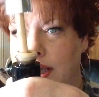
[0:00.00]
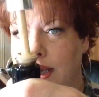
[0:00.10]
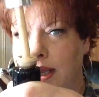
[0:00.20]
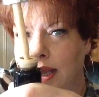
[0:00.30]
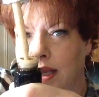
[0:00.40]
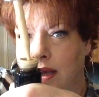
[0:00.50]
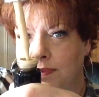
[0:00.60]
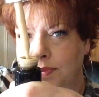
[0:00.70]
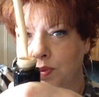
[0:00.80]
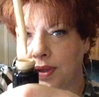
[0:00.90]
it
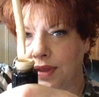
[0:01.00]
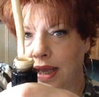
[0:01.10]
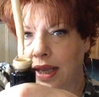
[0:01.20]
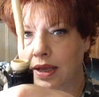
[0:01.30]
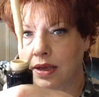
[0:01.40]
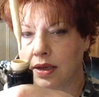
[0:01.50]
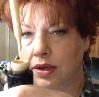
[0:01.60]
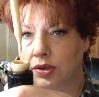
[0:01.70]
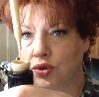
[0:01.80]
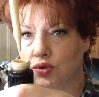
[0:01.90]
comes with a
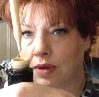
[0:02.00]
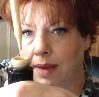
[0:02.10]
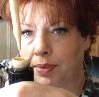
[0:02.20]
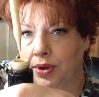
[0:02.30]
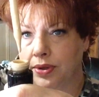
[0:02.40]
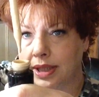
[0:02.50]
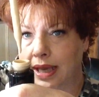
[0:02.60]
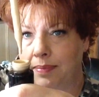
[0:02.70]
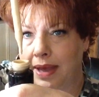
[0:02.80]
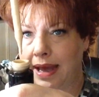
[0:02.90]
dropper type
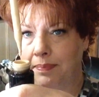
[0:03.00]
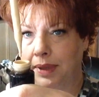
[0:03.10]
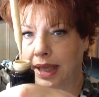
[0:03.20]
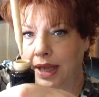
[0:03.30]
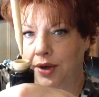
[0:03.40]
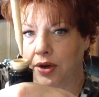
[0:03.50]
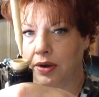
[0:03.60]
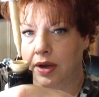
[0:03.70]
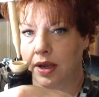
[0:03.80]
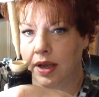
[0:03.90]
applicator.
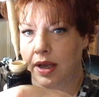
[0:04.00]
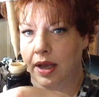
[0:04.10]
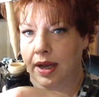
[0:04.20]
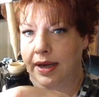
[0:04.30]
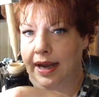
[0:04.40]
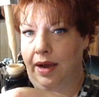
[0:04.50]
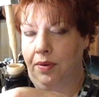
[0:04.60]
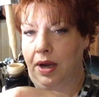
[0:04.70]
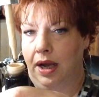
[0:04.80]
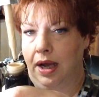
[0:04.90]
Now,
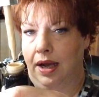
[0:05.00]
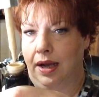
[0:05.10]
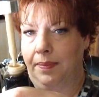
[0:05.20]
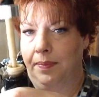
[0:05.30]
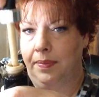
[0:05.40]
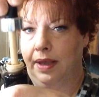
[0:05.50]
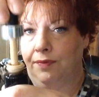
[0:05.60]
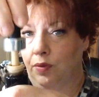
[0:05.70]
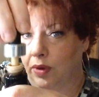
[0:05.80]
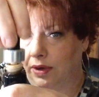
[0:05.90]
if
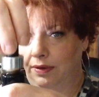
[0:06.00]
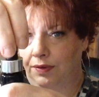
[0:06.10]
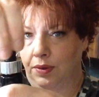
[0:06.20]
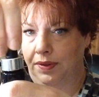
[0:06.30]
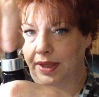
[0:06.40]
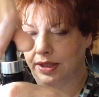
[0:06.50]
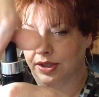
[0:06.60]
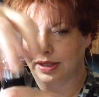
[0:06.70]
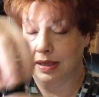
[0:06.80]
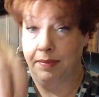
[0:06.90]
you want a review this,
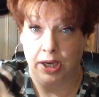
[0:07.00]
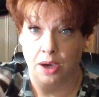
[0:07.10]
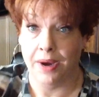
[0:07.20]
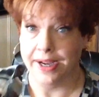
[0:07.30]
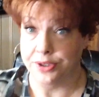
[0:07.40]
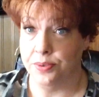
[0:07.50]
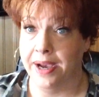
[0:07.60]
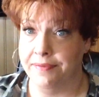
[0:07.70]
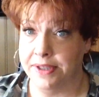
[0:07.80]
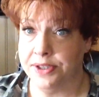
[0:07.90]
just let me know. I do
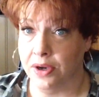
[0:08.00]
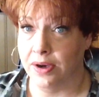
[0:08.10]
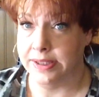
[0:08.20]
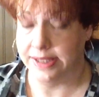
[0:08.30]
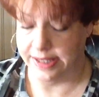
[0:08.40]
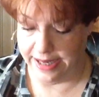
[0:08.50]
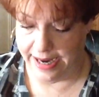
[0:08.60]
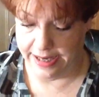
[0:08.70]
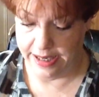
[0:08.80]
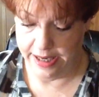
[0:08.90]
have this on
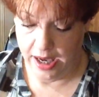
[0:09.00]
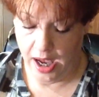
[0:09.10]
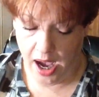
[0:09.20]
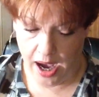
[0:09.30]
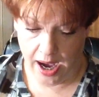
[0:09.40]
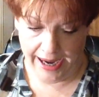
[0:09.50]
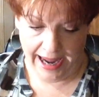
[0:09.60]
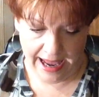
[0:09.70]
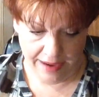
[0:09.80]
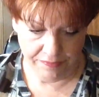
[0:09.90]
today. I
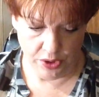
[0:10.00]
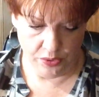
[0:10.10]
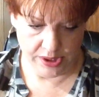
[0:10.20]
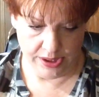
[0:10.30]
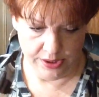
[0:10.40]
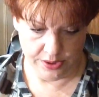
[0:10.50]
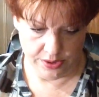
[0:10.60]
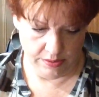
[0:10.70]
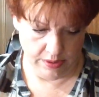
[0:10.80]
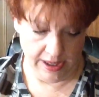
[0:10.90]
have used this,
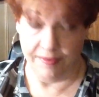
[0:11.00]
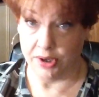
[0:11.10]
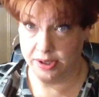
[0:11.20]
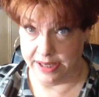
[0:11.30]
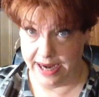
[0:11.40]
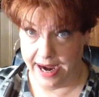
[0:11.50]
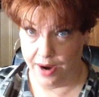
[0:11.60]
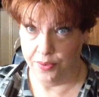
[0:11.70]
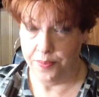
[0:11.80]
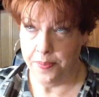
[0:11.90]
I have it on
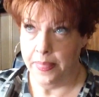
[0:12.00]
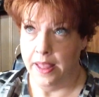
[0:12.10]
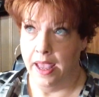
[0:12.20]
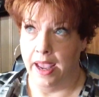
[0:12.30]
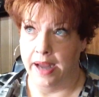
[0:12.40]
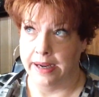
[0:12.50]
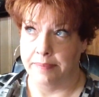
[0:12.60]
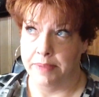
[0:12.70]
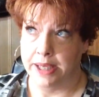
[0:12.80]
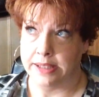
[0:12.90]
now, and I
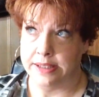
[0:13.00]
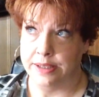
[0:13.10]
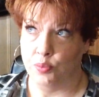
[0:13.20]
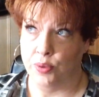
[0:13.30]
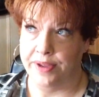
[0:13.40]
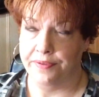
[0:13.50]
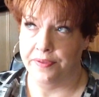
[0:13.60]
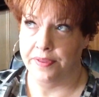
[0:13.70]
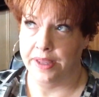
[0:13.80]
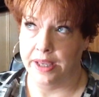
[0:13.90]
mixed it with
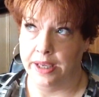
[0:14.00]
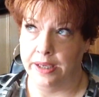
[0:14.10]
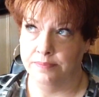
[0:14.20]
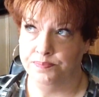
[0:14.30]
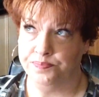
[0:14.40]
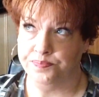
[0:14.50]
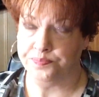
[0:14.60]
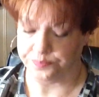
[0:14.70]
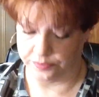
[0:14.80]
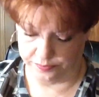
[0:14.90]
the,
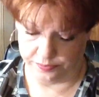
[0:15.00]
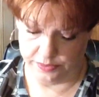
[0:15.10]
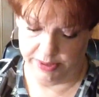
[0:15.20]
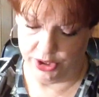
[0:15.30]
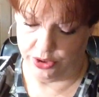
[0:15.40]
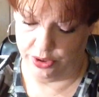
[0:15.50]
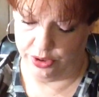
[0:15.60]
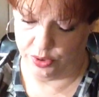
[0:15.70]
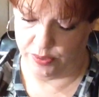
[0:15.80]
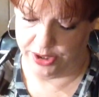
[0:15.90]
let me show you a
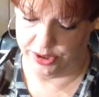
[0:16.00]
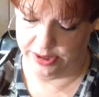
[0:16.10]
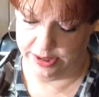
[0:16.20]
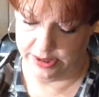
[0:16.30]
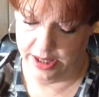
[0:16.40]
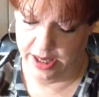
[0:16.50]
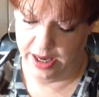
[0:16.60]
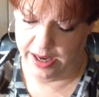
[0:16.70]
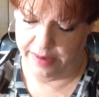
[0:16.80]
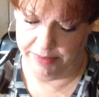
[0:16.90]
swatch of this.
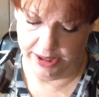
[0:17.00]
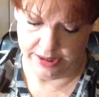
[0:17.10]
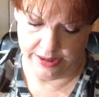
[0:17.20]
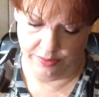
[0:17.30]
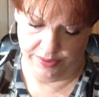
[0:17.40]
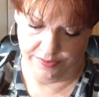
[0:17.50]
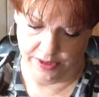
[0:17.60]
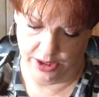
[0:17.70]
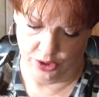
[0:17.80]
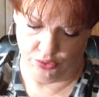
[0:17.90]
I mixed it with
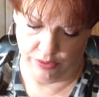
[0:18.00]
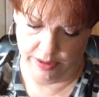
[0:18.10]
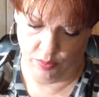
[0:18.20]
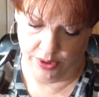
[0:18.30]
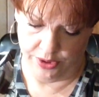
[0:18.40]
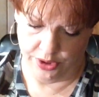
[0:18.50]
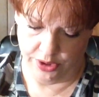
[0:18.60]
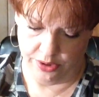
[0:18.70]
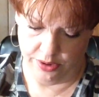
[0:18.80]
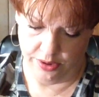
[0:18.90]
the Dream Wonder